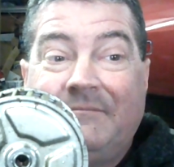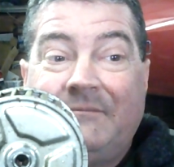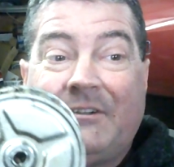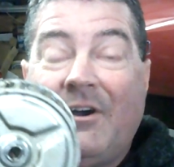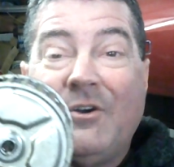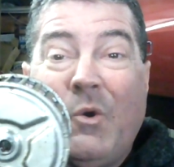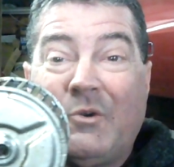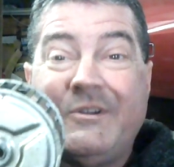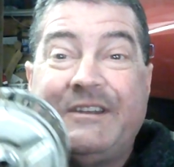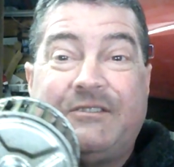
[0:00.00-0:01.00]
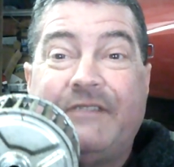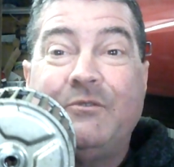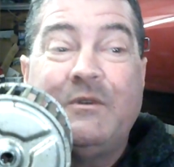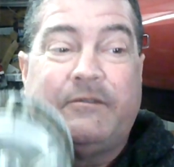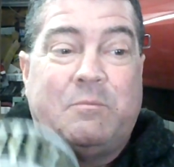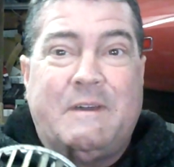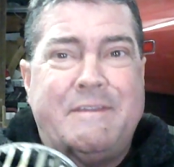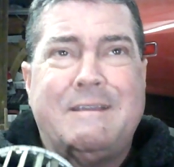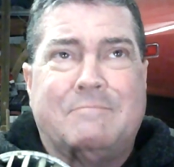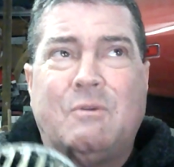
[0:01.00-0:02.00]
They're all quarter-inch, every one of them. I
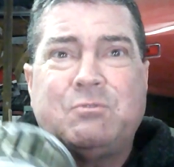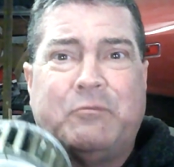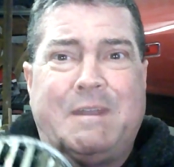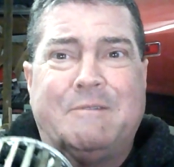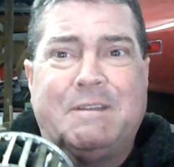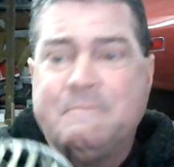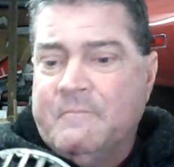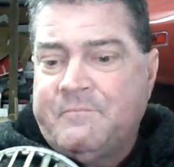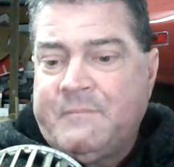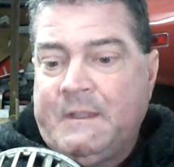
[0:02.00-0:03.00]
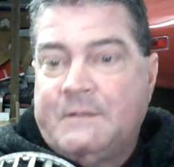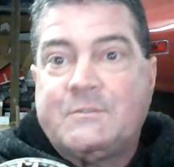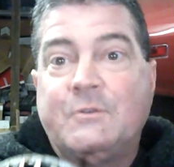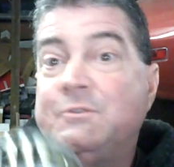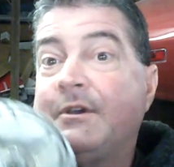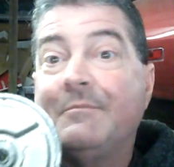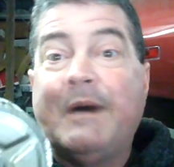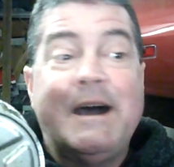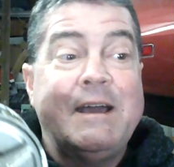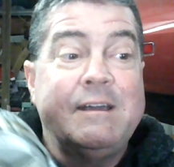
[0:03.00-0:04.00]
think most of them anyway. So you can
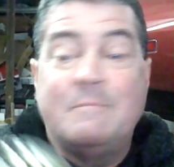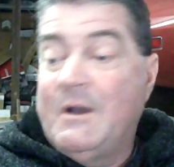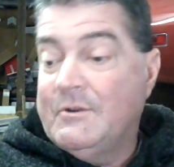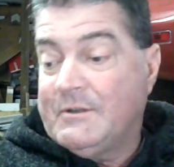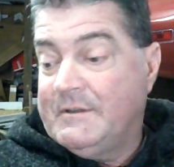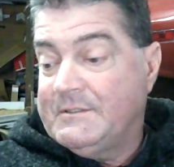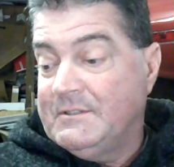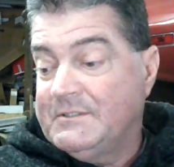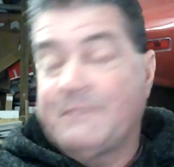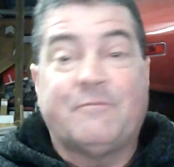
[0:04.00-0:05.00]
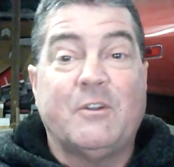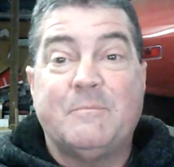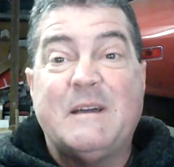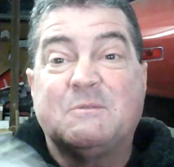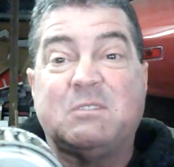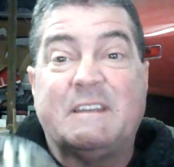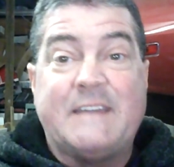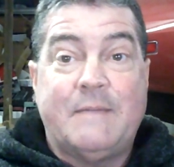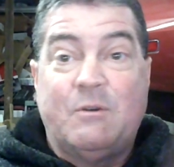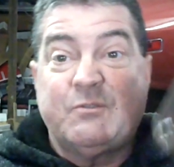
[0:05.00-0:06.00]
buy a motor as long as it front mounts like
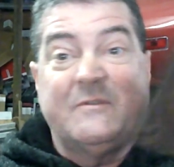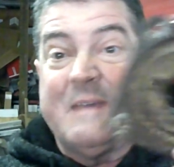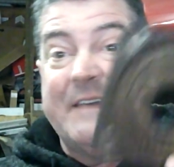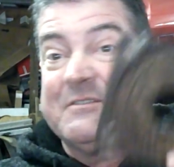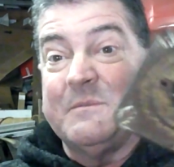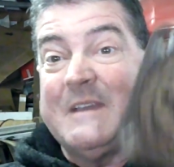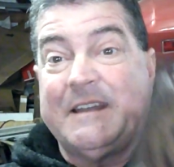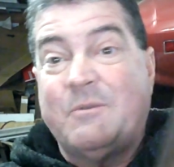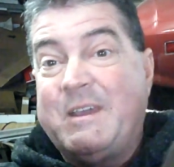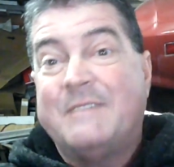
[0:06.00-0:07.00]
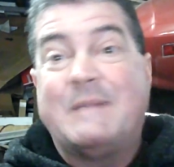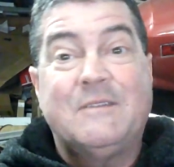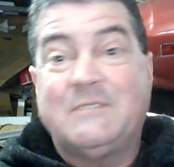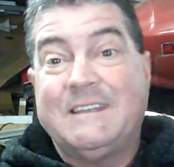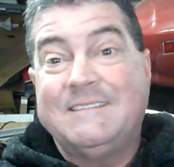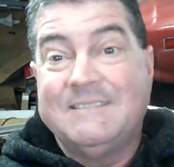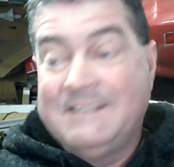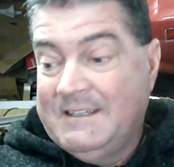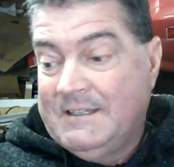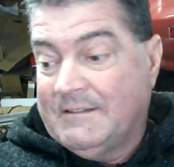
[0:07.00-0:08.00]
that. Most of them have some kind of way of mounting,
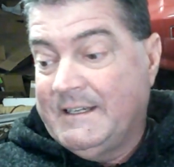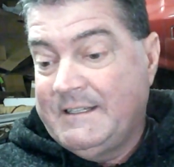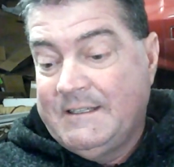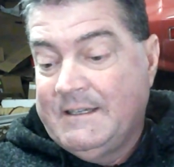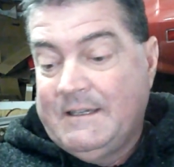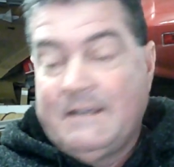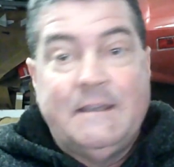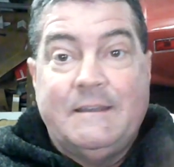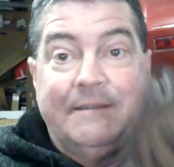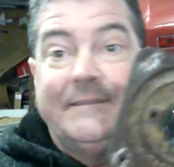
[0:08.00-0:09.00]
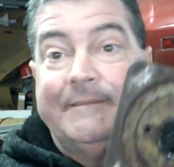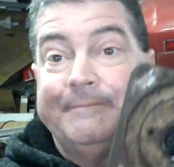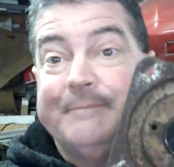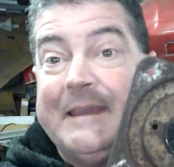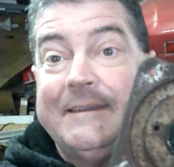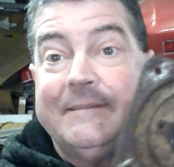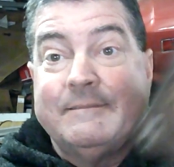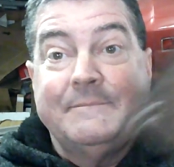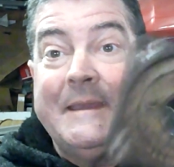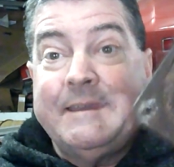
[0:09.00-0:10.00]
right? Make
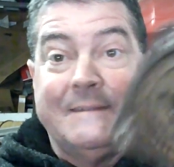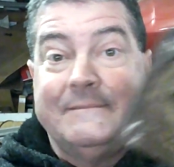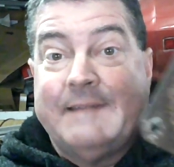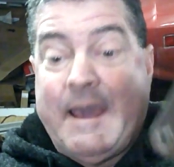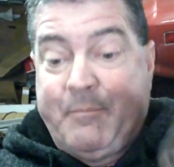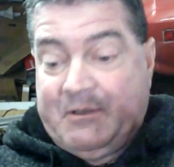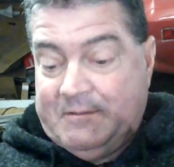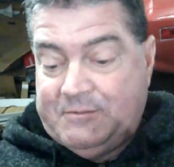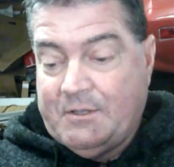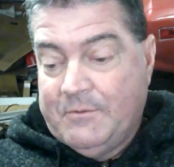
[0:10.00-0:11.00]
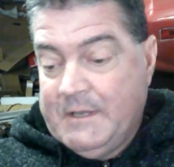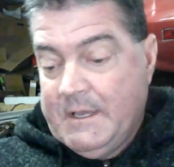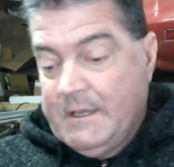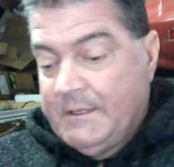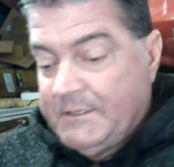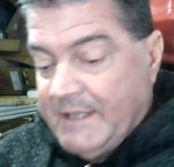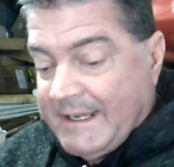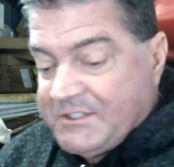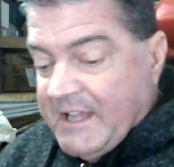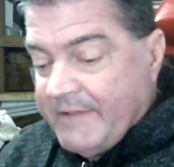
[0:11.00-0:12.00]
it happen. So you got
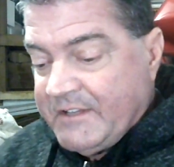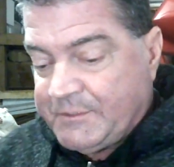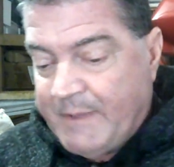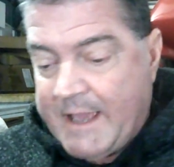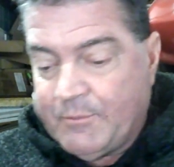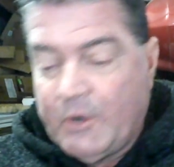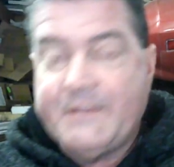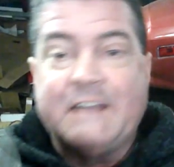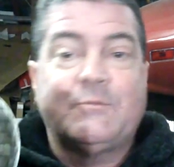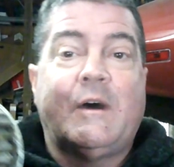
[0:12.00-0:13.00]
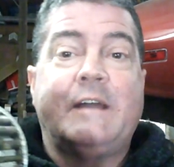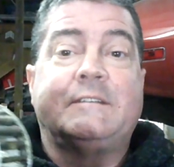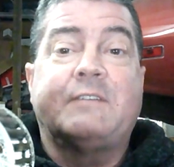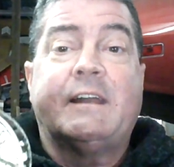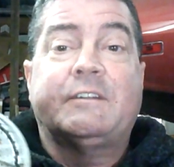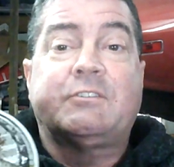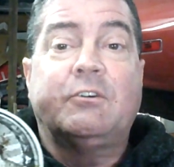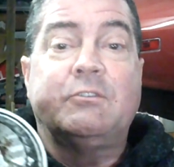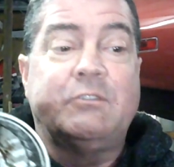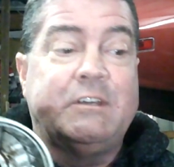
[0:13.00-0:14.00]
to save this bad boy. That's why I decided to show
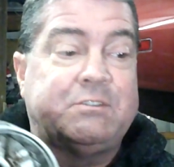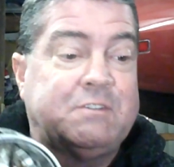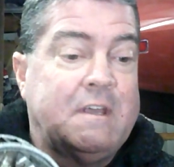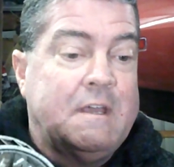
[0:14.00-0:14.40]
you this.